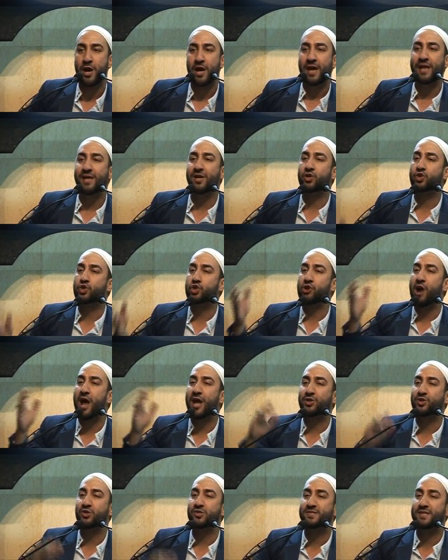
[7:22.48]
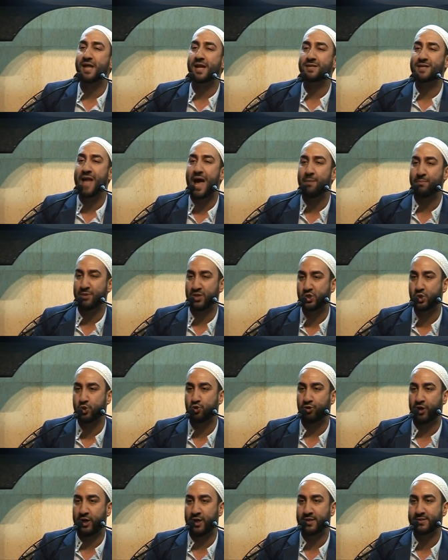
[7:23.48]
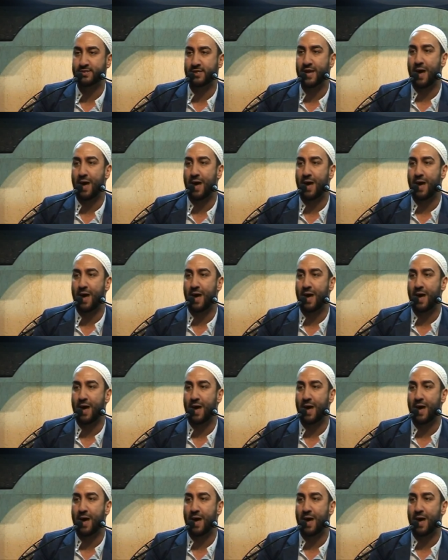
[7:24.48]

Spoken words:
He had tried to send emissaries